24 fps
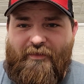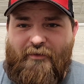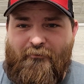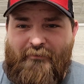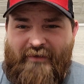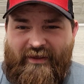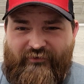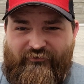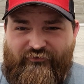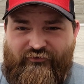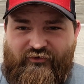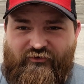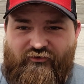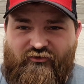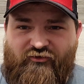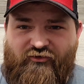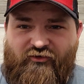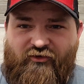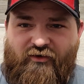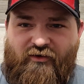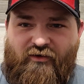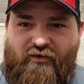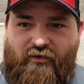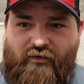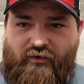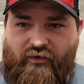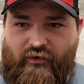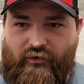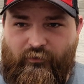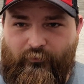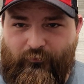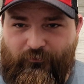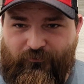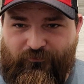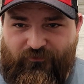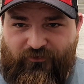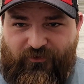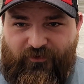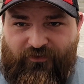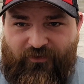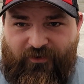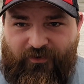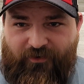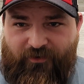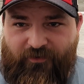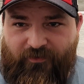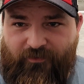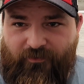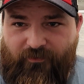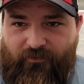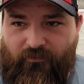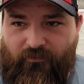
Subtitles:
the message, and we'll see you later.